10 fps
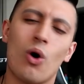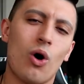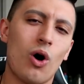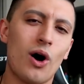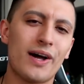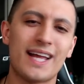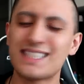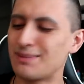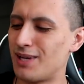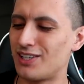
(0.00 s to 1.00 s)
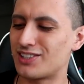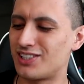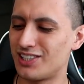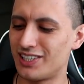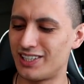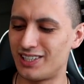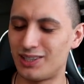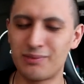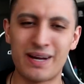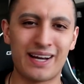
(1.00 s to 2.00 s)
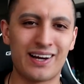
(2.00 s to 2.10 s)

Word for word: Oh, that smells good. Oh my